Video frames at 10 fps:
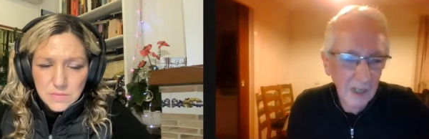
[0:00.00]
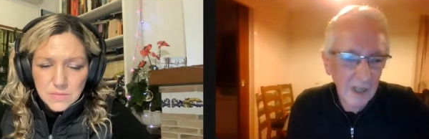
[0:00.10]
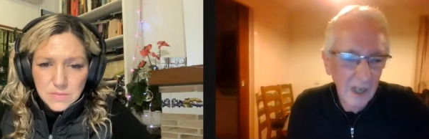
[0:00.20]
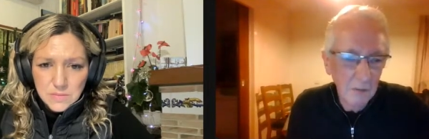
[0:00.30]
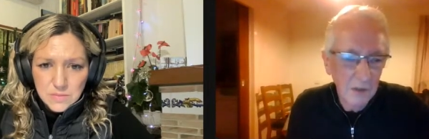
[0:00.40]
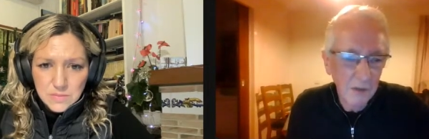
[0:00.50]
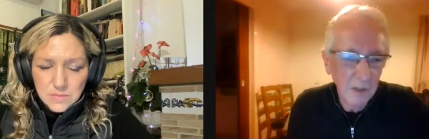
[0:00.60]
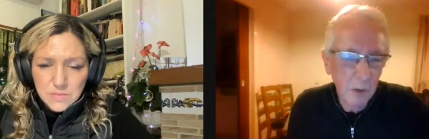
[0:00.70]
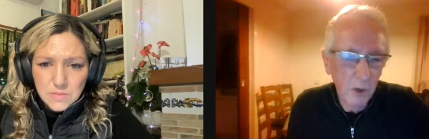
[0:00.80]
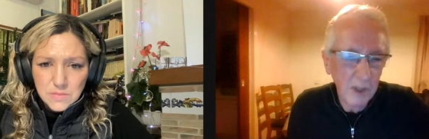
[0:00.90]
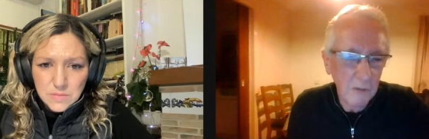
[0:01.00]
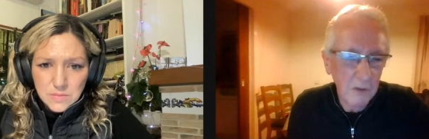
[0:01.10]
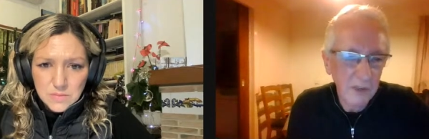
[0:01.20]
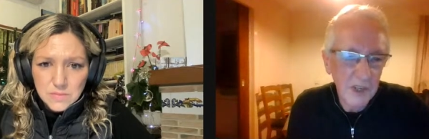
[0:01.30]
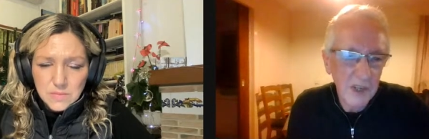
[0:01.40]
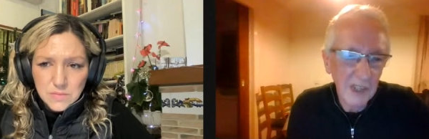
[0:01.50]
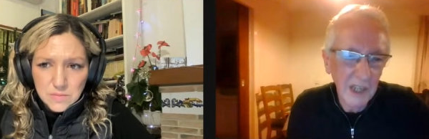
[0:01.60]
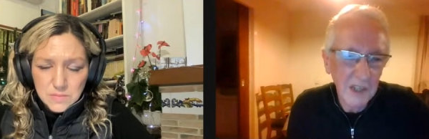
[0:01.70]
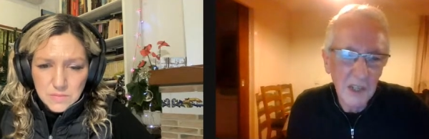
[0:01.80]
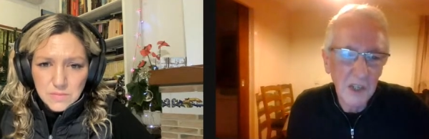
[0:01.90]
Speaker 1: it was very point. It was very sad
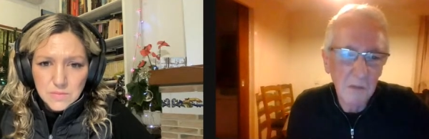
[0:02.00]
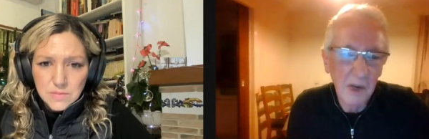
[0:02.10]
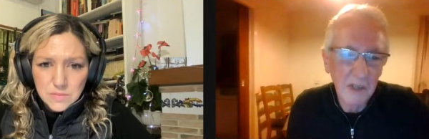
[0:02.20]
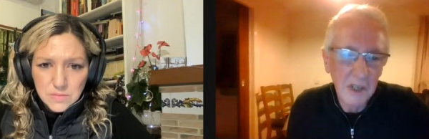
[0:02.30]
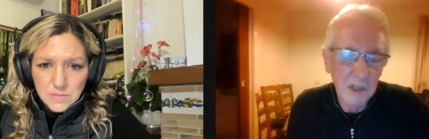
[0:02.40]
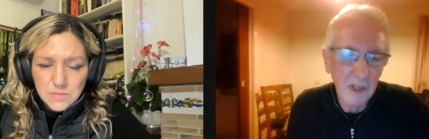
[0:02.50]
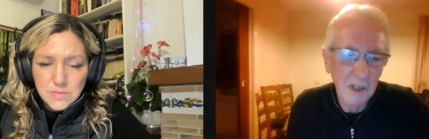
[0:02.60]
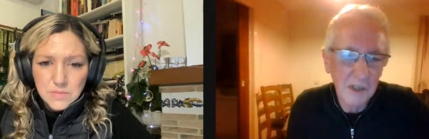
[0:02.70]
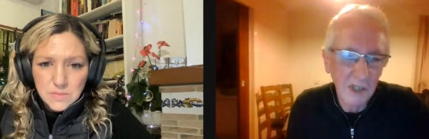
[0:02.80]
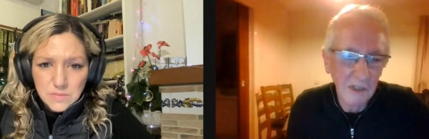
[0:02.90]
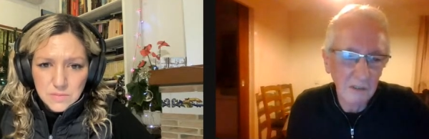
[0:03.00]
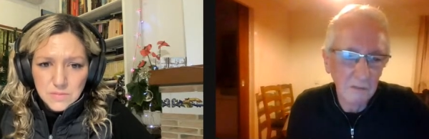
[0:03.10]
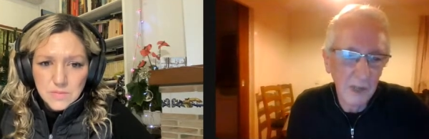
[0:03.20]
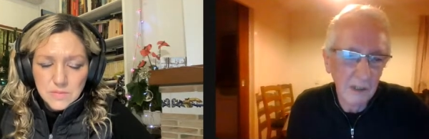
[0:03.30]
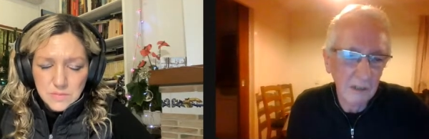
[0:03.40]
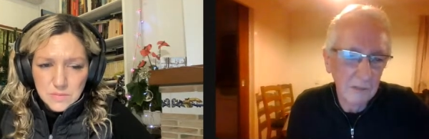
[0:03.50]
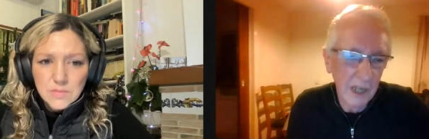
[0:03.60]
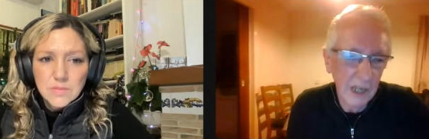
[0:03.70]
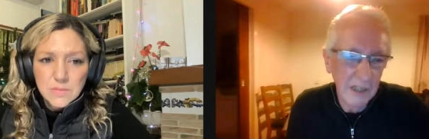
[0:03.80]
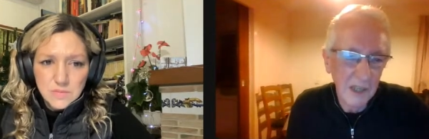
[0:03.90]
listening to Barry uh, tell re
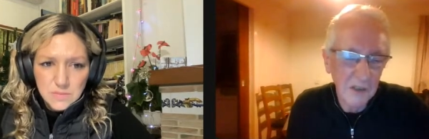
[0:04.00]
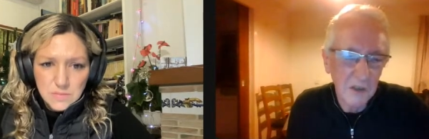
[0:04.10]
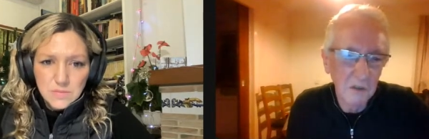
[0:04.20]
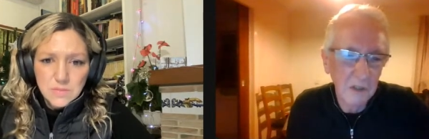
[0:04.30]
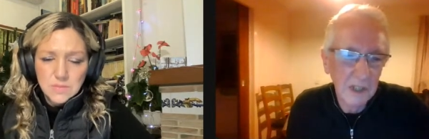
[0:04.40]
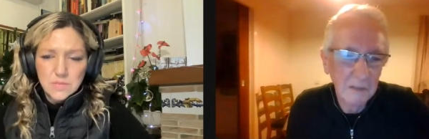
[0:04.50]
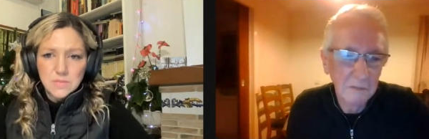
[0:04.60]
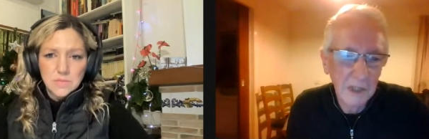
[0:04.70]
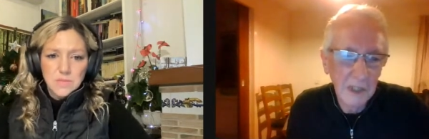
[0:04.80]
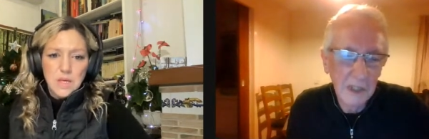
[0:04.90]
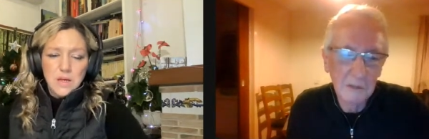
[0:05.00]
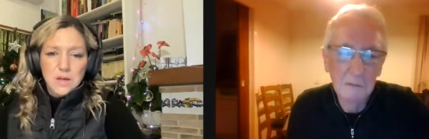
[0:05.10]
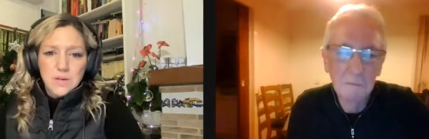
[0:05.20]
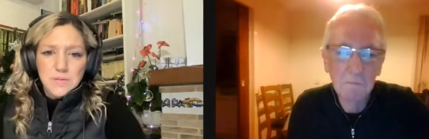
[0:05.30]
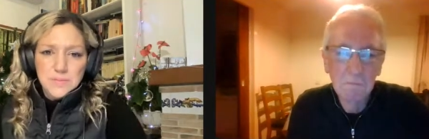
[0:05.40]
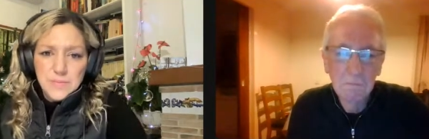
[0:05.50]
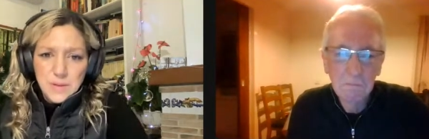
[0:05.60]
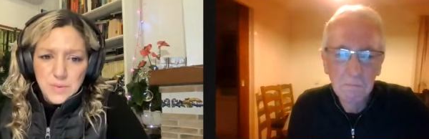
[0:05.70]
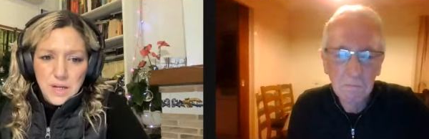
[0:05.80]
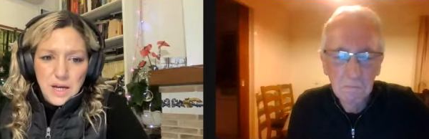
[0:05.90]
relate that story, you know.
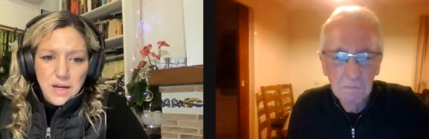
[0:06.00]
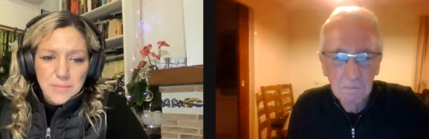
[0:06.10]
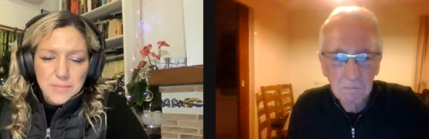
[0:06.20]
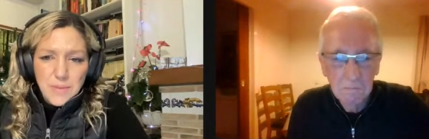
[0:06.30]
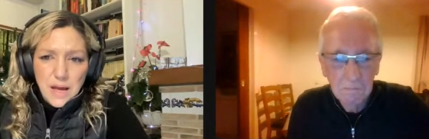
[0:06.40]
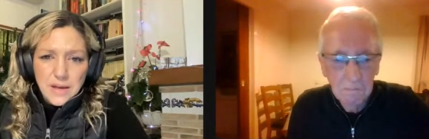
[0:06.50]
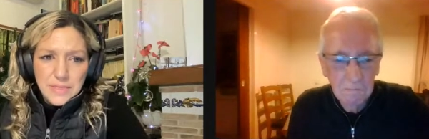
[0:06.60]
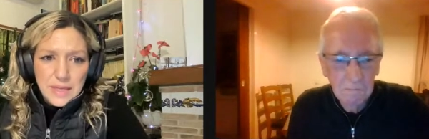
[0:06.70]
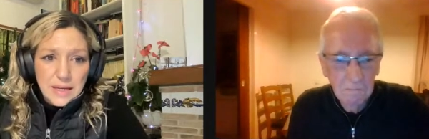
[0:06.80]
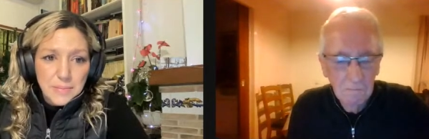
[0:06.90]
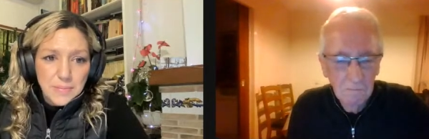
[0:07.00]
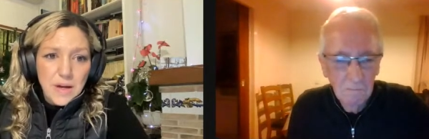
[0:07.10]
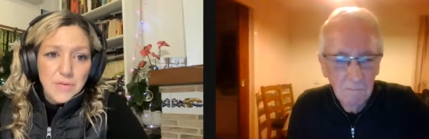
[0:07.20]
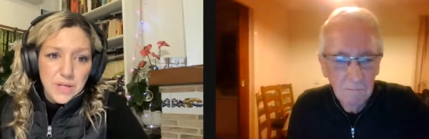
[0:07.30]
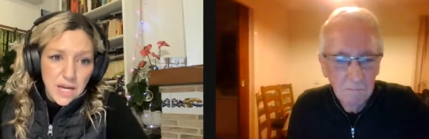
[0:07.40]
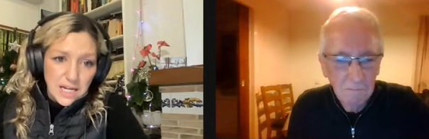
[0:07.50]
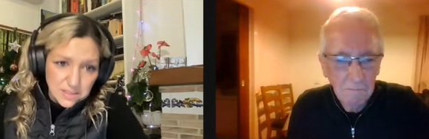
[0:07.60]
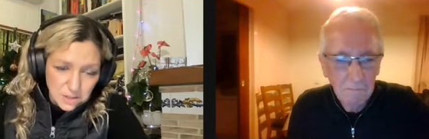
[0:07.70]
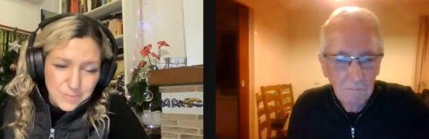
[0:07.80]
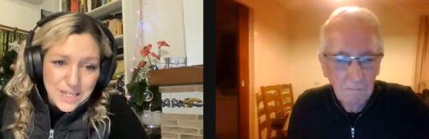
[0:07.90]
Speaker 2: Well, I, uh, I, think Barry has
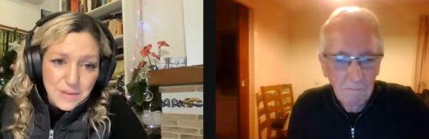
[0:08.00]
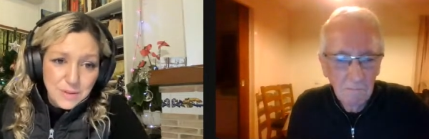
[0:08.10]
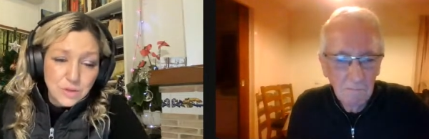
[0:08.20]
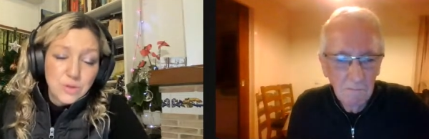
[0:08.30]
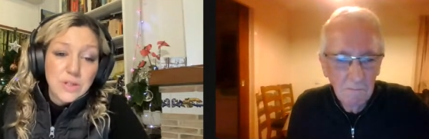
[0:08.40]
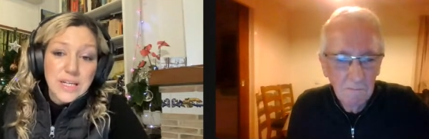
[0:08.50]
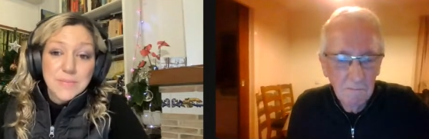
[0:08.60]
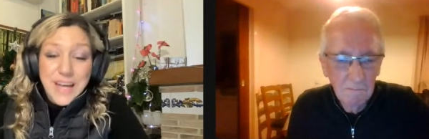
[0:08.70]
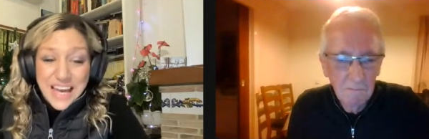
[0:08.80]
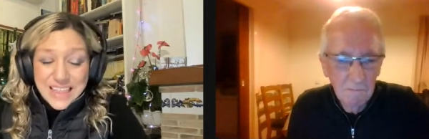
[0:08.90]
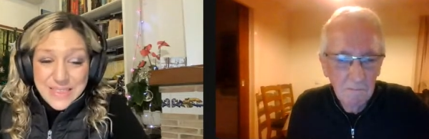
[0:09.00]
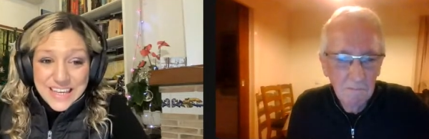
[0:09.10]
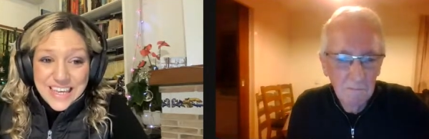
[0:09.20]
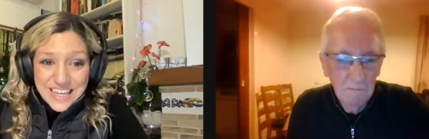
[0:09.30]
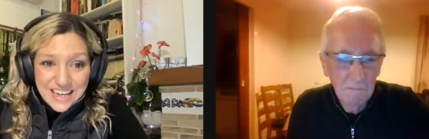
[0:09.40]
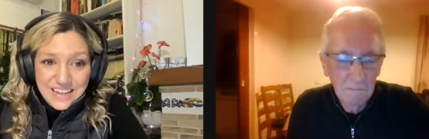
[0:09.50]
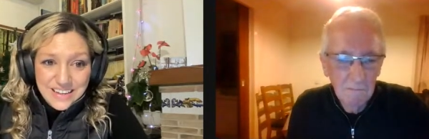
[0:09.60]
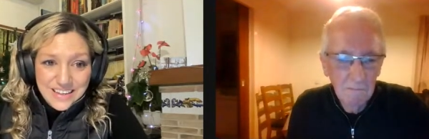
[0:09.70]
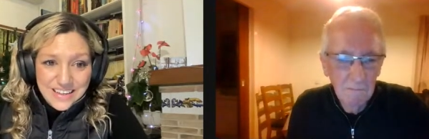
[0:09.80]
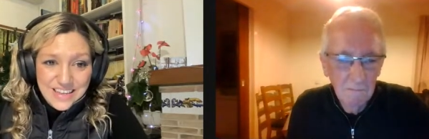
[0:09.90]
not been able to connect, but I think he can.
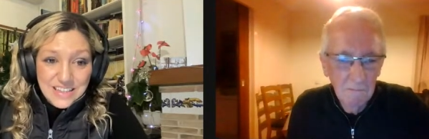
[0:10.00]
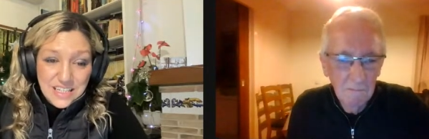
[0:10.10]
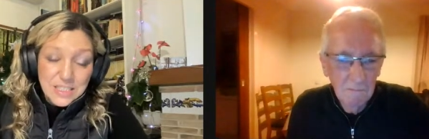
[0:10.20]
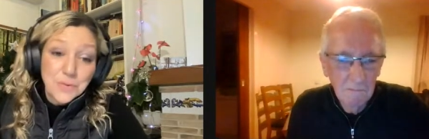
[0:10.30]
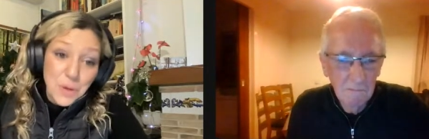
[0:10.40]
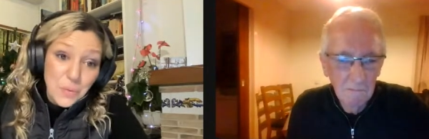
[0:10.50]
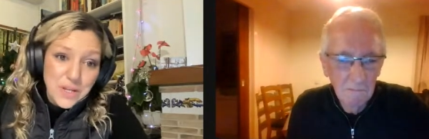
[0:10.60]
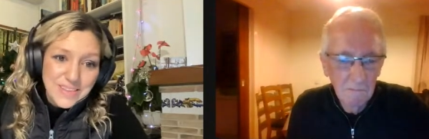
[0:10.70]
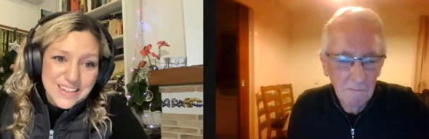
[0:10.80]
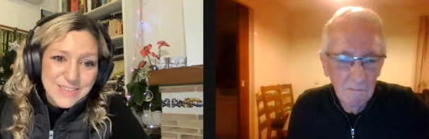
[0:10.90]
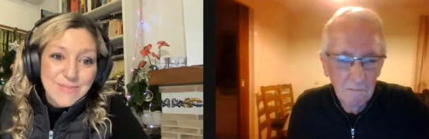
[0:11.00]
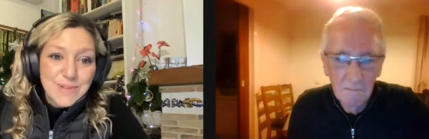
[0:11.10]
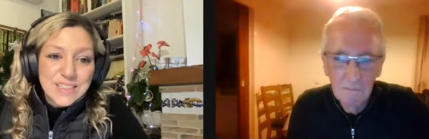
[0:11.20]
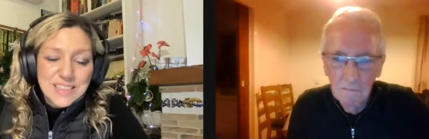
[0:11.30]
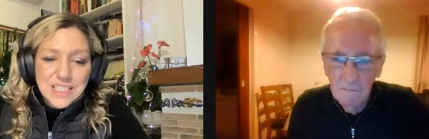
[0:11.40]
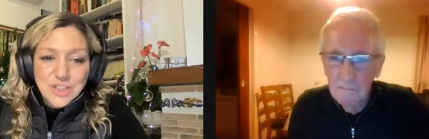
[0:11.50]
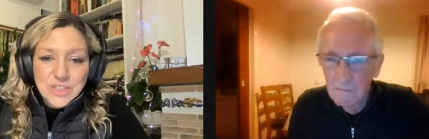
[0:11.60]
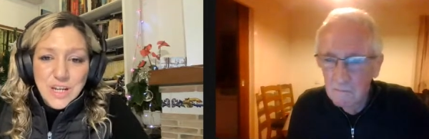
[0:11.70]
He, he's following the conversation,